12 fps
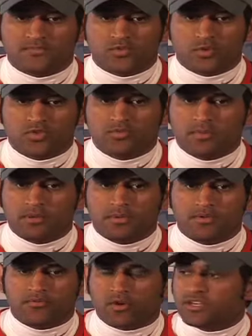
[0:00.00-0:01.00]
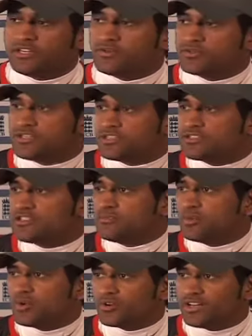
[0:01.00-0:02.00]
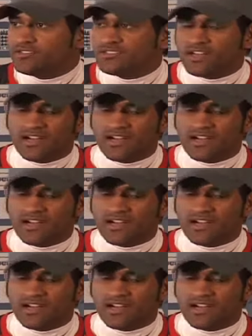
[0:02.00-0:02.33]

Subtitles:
those maybe 40 to 60 more runs.